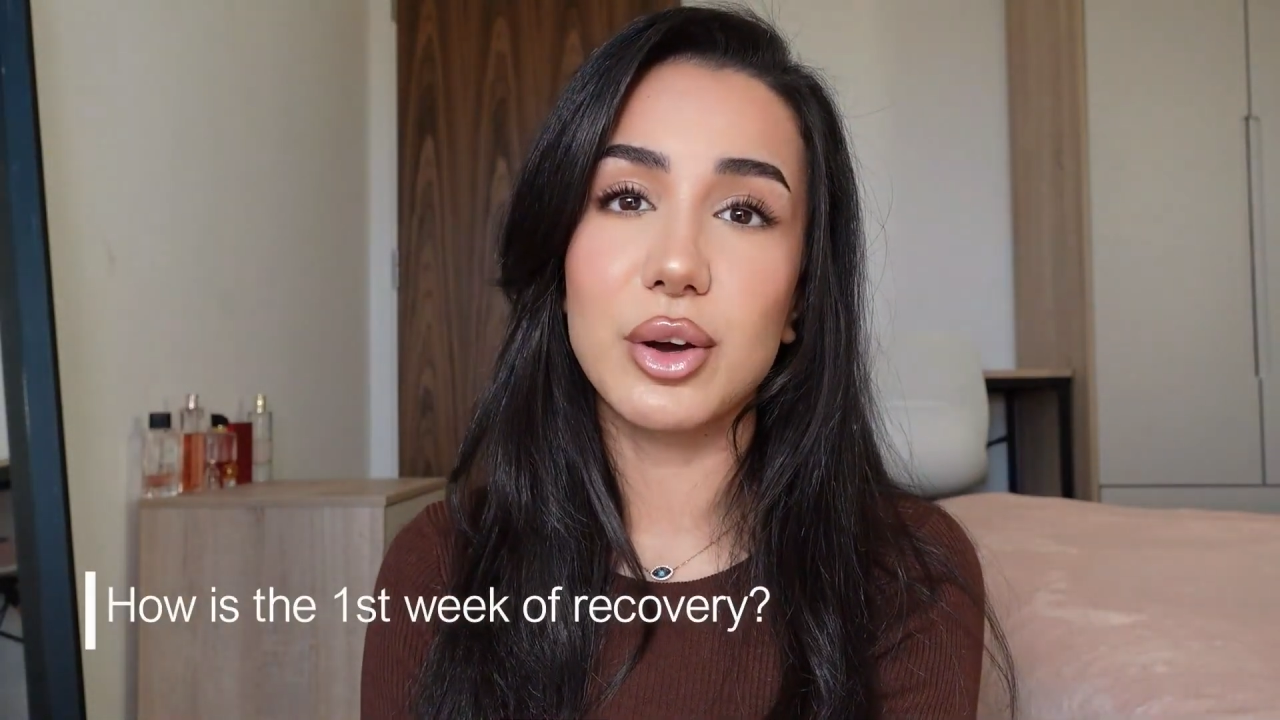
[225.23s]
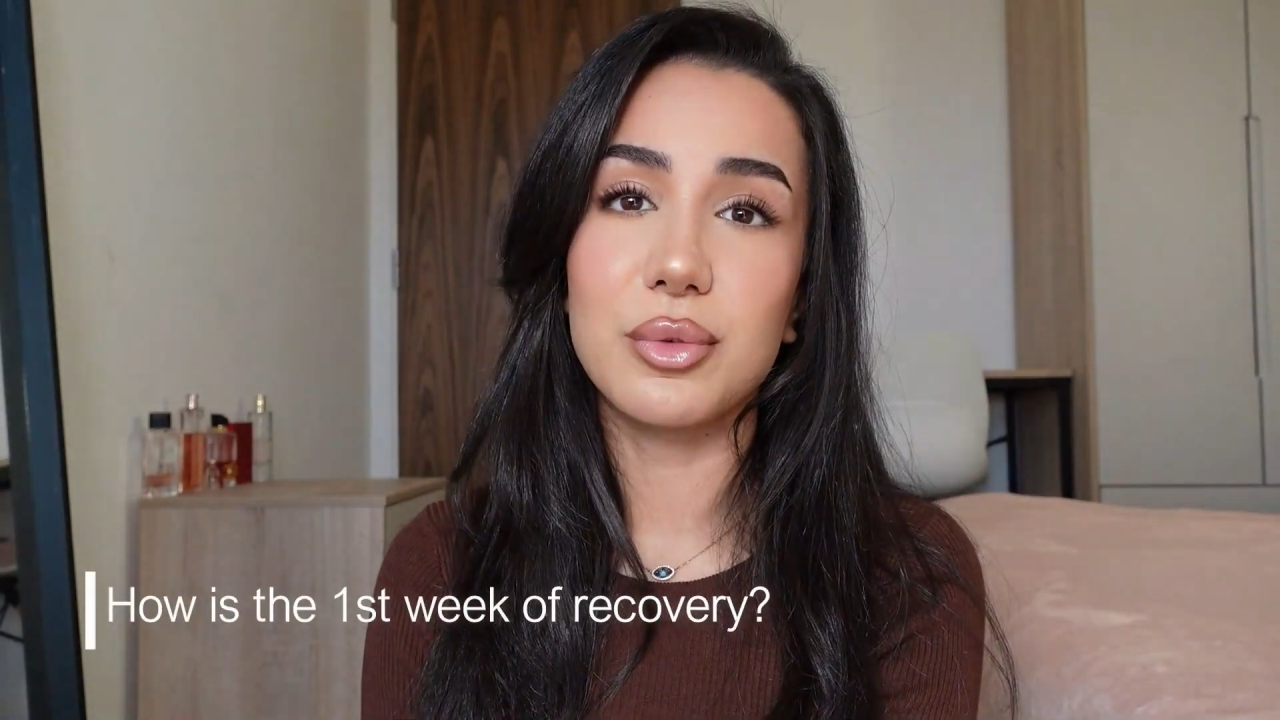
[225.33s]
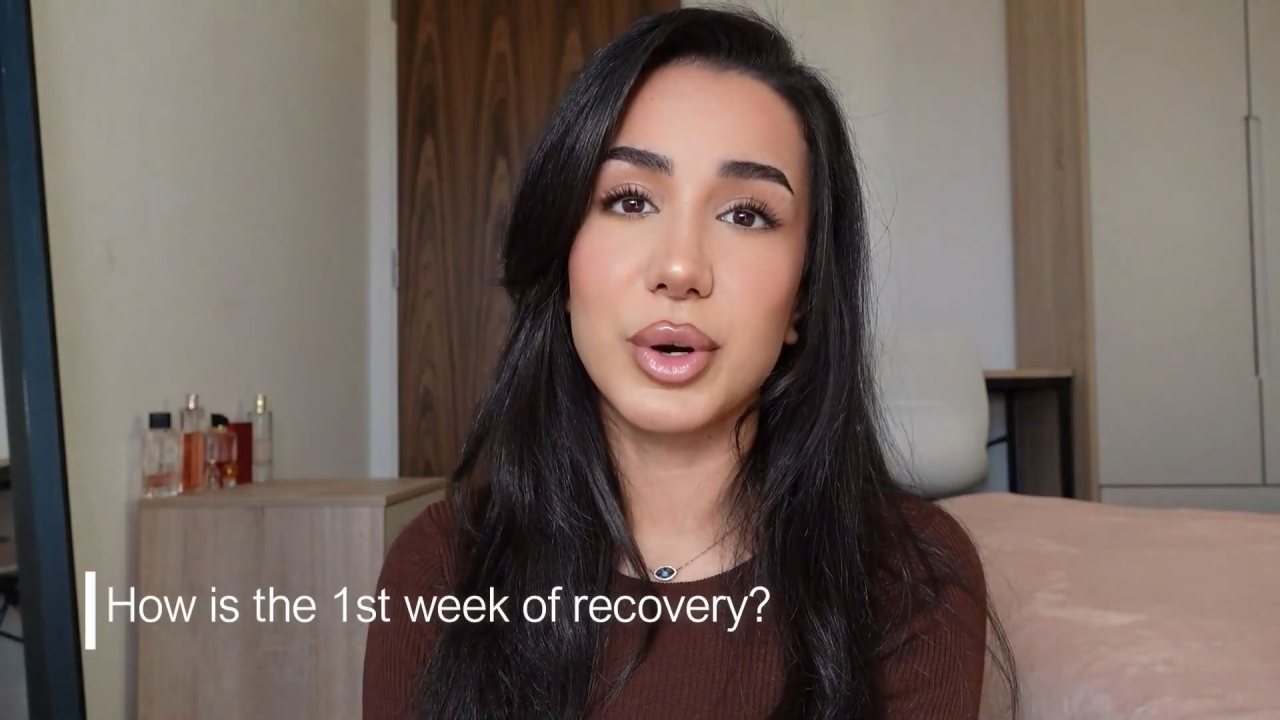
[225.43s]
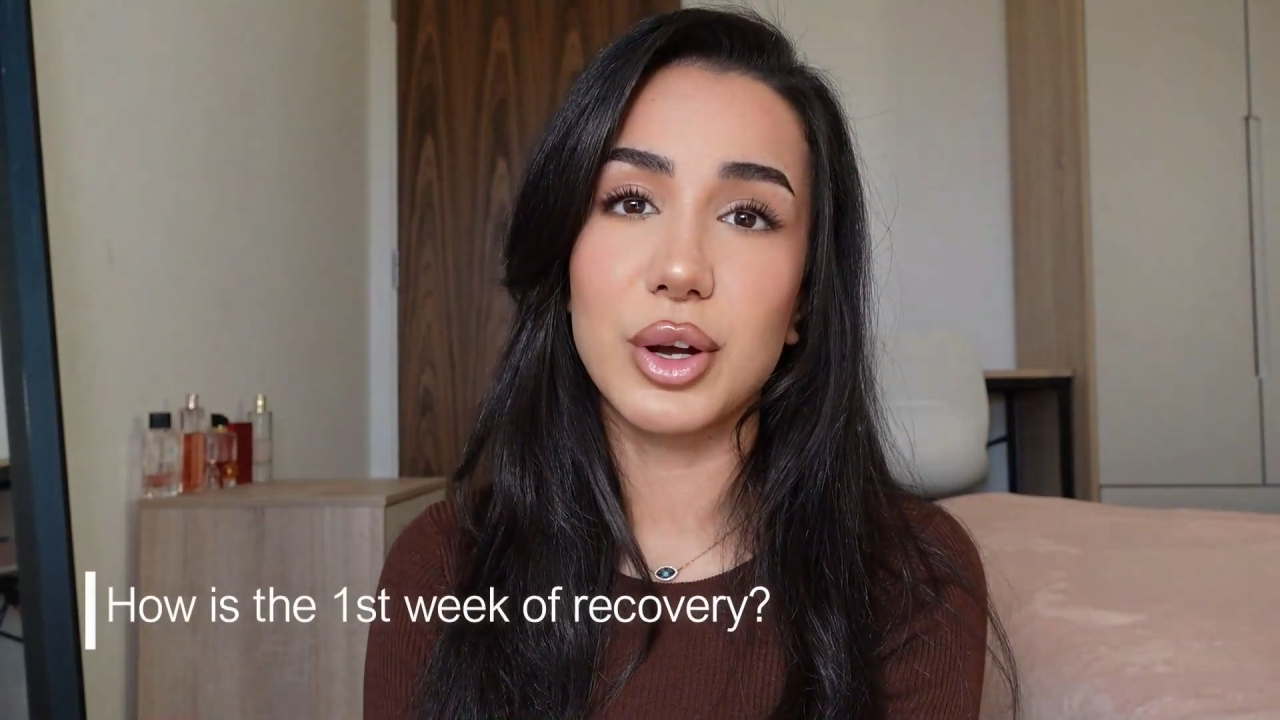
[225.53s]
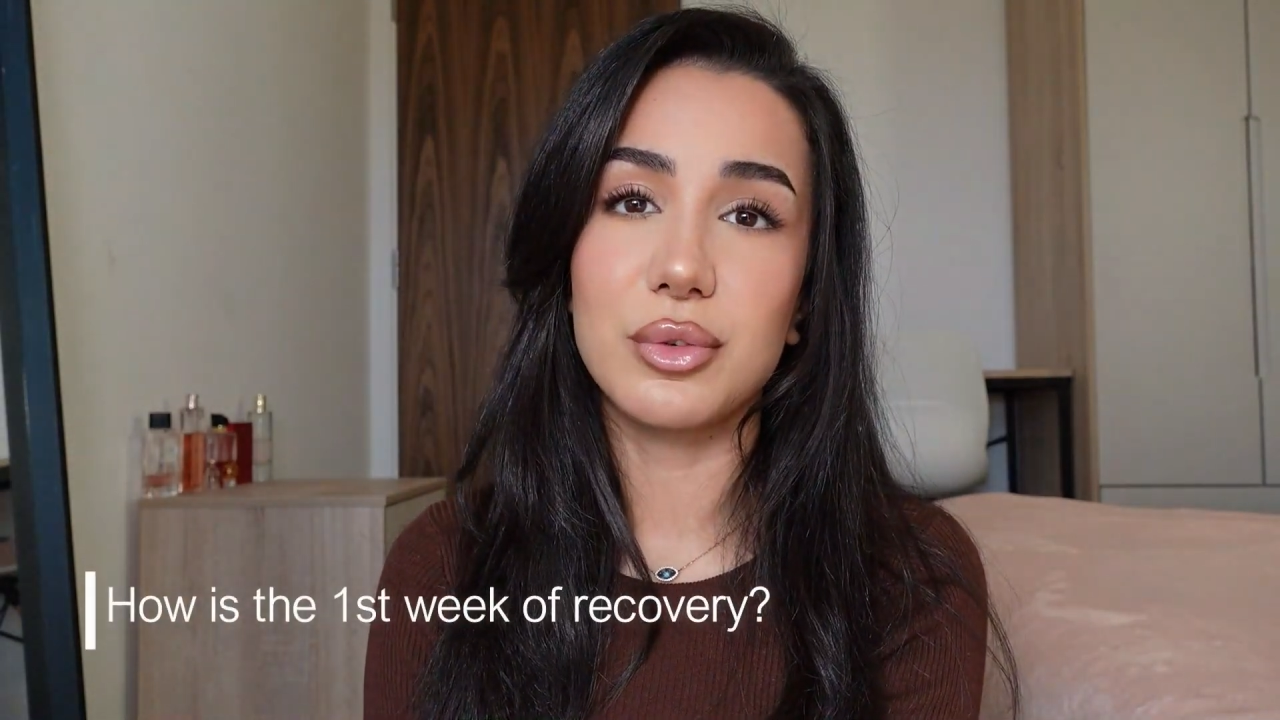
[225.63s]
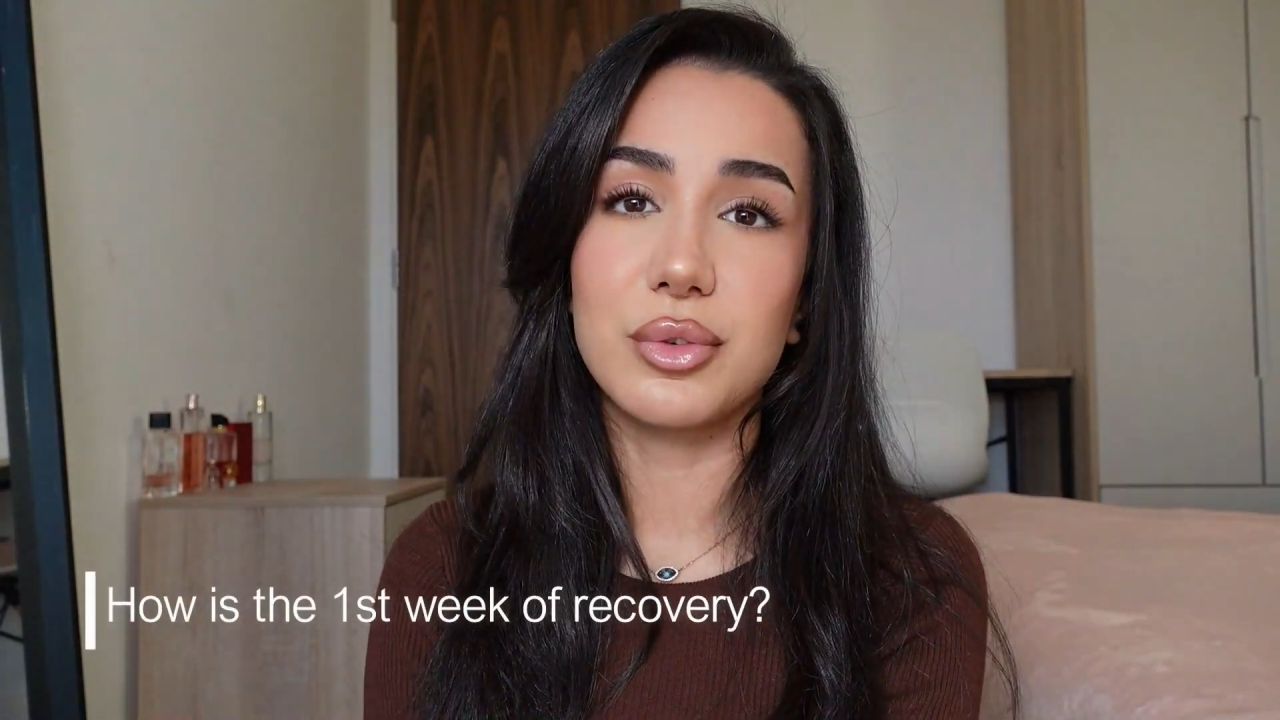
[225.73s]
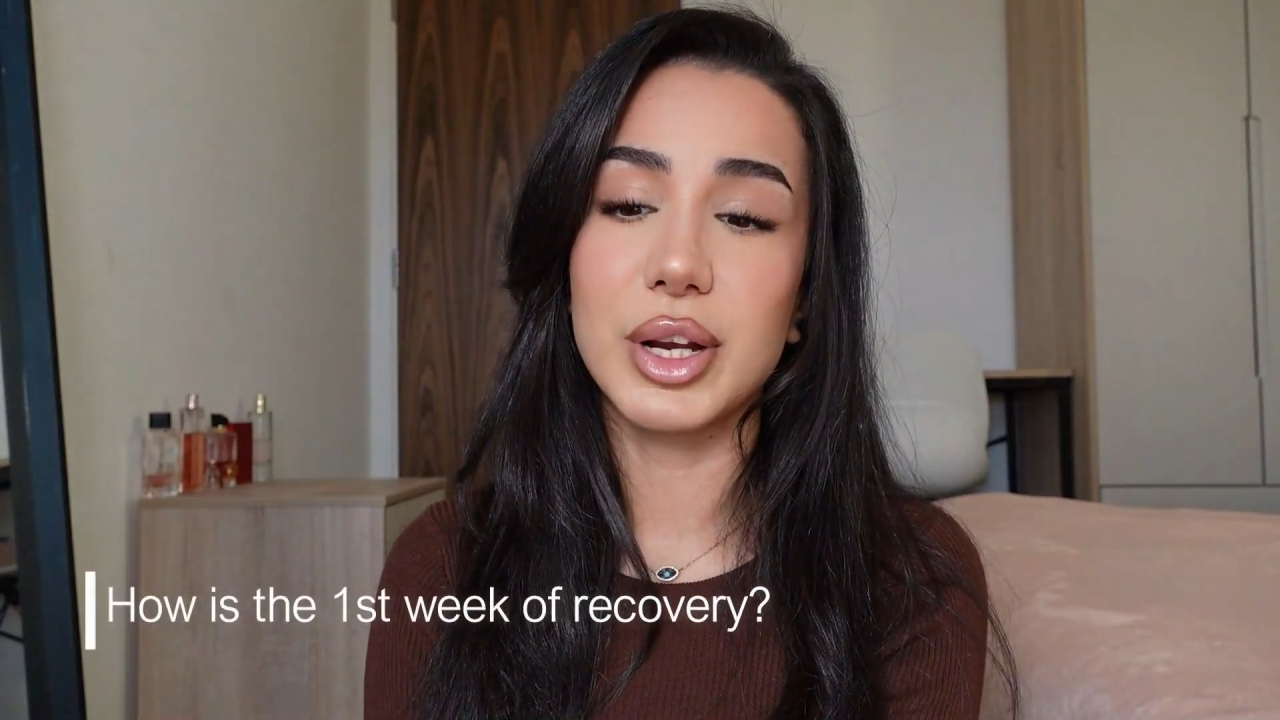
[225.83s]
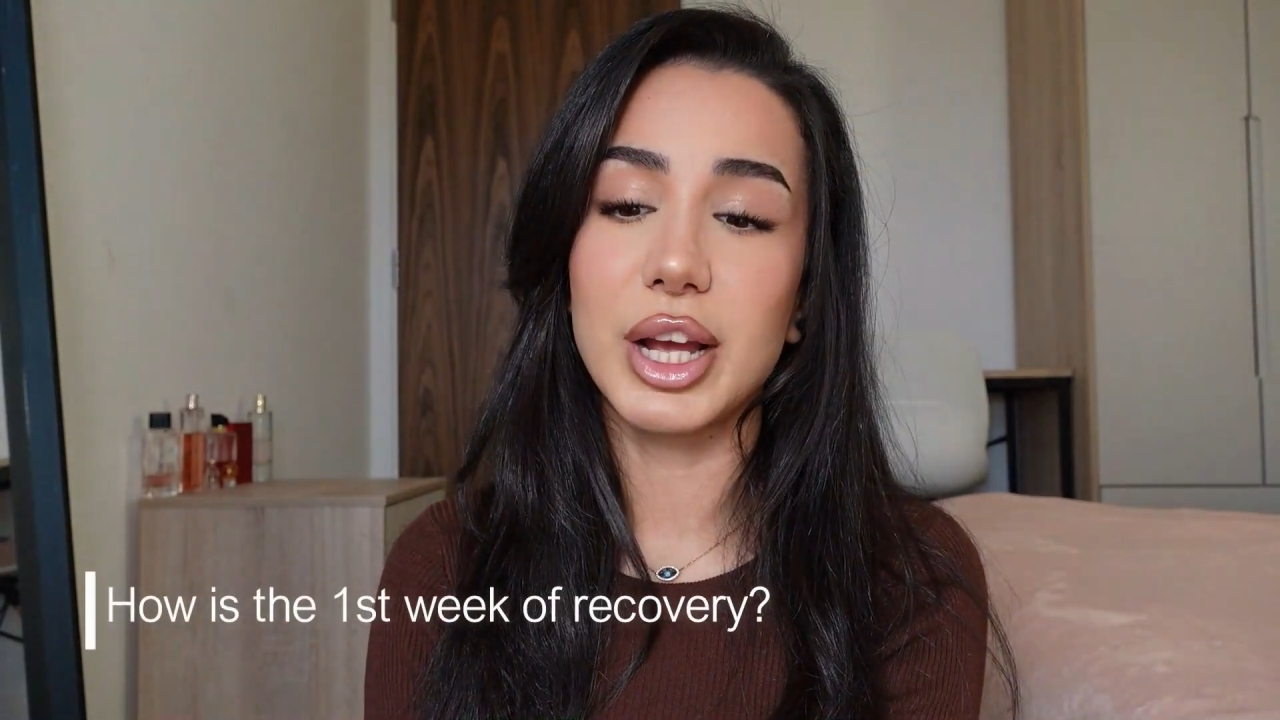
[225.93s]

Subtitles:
of recovery?